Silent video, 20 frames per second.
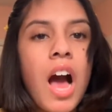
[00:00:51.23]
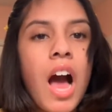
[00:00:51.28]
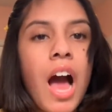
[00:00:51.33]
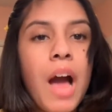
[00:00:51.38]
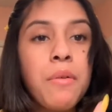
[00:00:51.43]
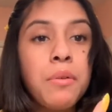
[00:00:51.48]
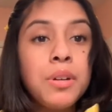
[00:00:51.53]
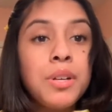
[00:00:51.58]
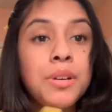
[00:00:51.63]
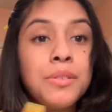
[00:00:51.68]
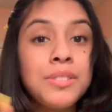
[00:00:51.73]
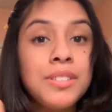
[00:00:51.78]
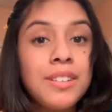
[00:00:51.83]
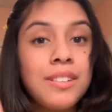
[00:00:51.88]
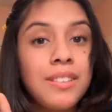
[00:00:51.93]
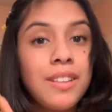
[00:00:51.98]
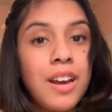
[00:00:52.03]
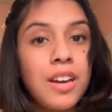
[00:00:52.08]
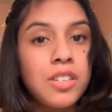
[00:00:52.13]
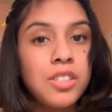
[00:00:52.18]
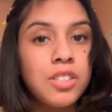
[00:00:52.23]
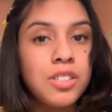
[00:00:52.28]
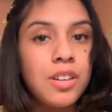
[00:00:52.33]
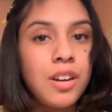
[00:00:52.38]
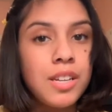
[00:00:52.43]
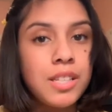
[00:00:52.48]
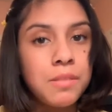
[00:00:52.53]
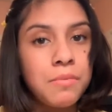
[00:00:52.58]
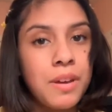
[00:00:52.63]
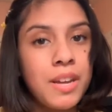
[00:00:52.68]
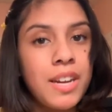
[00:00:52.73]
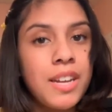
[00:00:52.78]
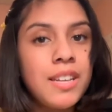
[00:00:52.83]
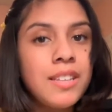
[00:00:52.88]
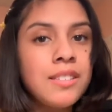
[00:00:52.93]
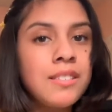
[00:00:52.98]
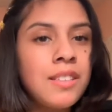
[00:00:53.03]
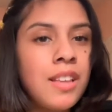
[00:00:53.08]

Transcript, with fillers: I would go to Lush Cosmetics.